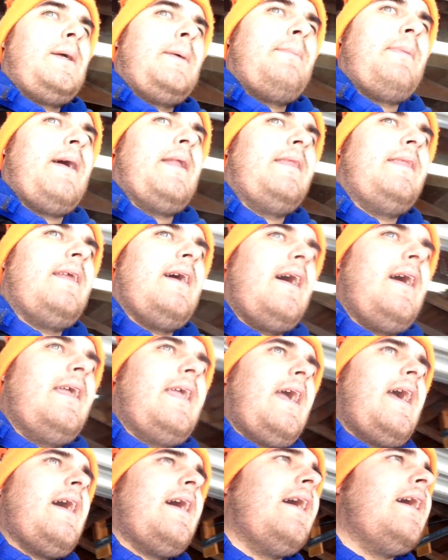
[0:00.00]
but uh,
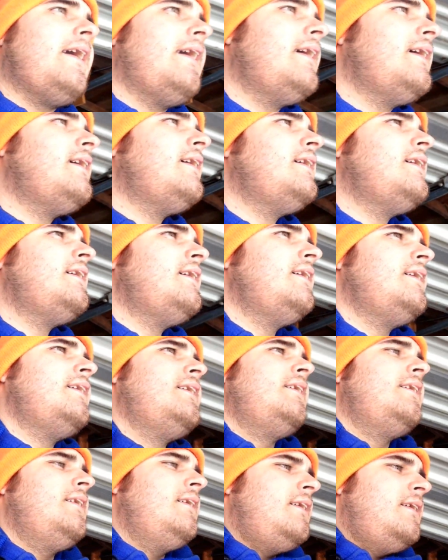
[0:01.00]
yeah,
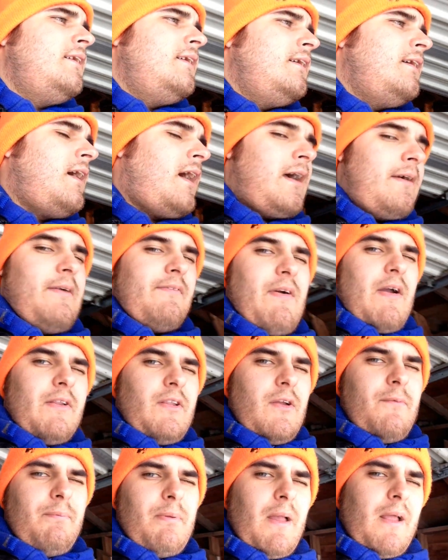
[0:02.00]
uh, if I
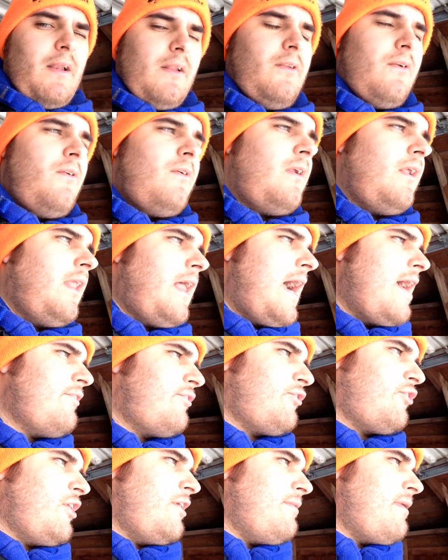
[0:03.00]
do plan on doing a live
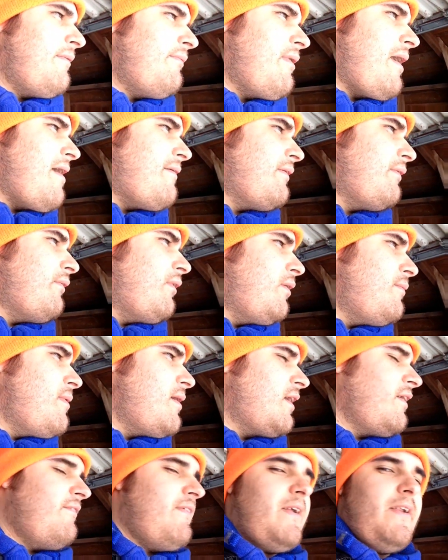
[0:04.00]
stream, I probably will
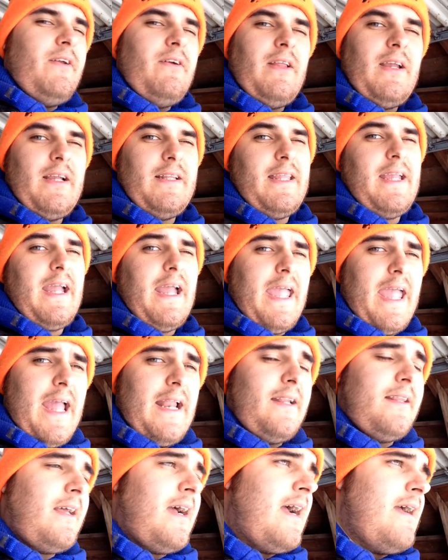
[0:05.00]
make a video like a day
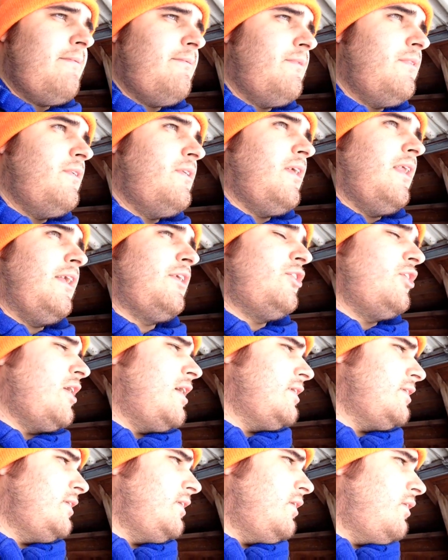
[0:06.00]
ahead of time to let you
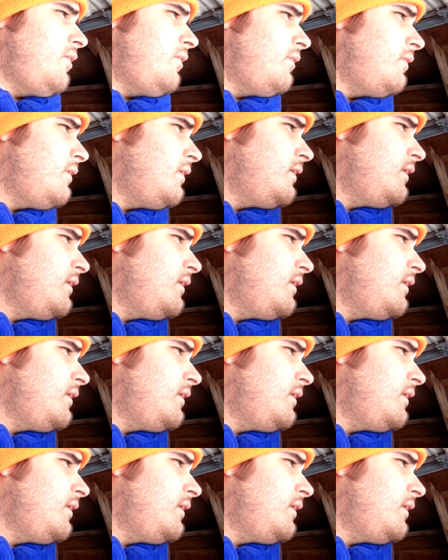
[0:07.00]
guys know.